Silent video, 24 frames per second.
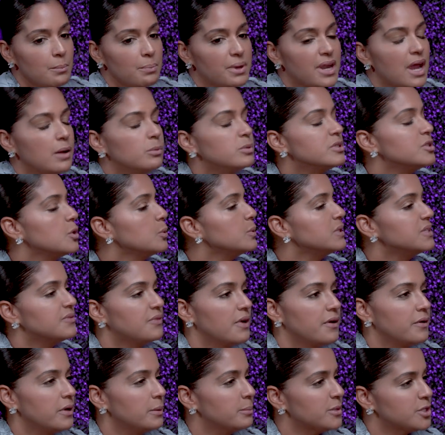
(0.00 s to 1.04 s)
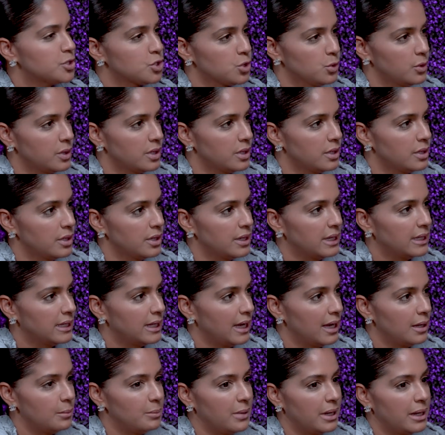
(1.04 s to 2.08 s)
But I was always very mature.
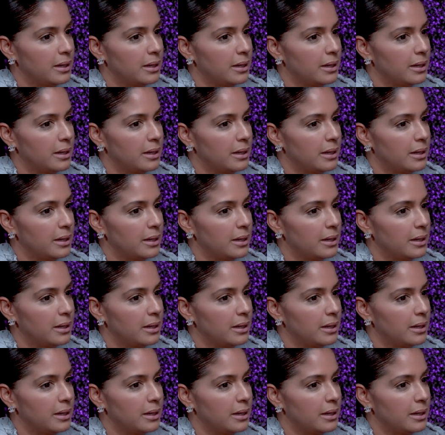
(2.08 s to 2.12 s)
Again,